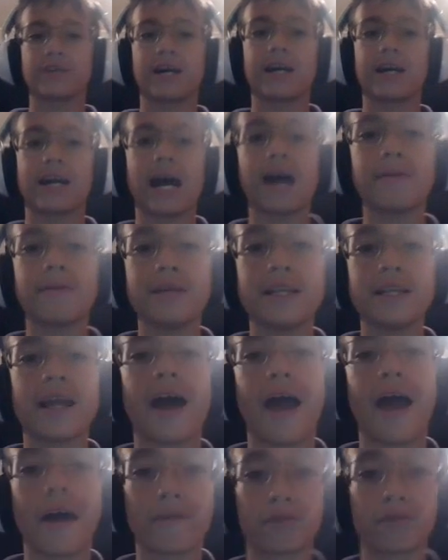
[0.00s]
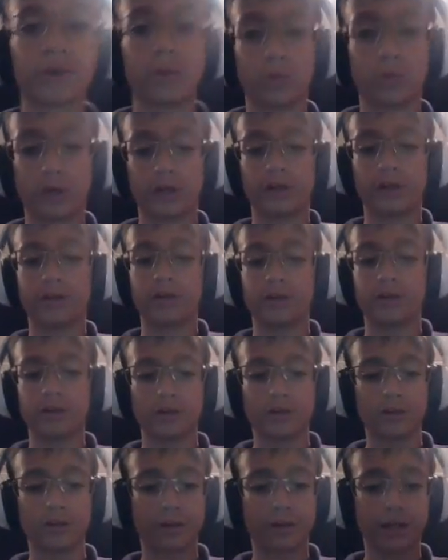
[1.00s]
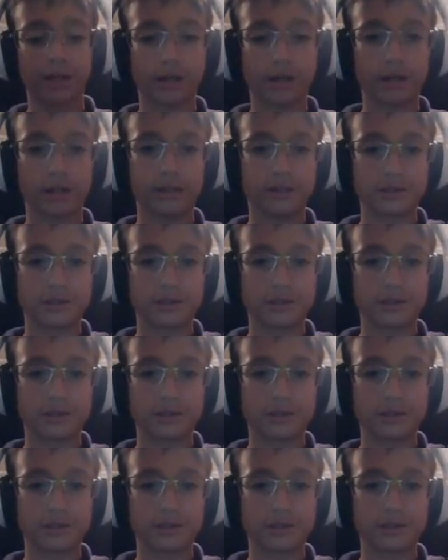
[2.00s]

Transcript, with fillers: And I mean everyone. Okay,